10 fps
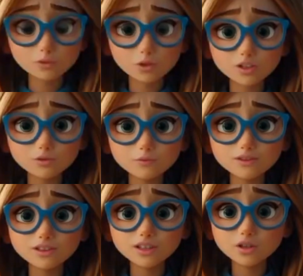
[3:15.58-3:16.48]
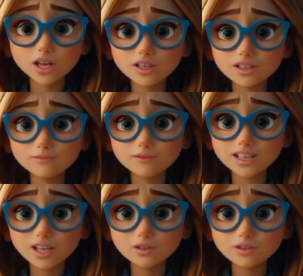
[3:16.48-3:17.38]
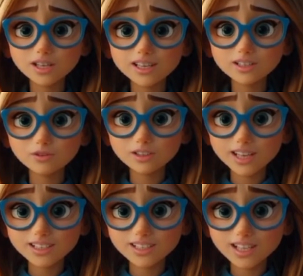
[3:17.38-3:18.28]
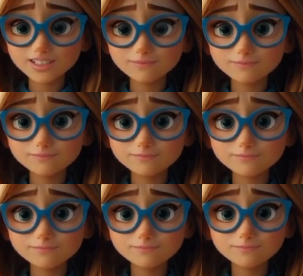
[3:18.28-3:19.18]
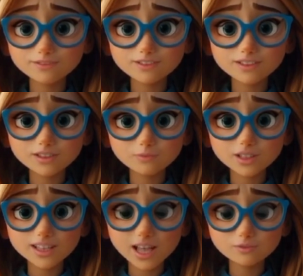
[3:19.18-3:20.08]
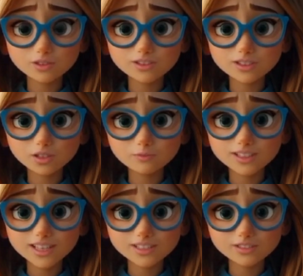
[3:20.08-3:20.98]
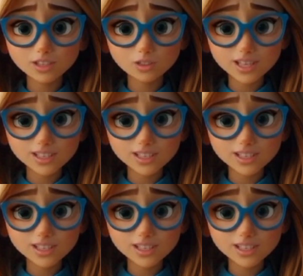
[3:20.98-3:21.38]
not. I think you're going to come. I'm fine. I came because the house without my mother is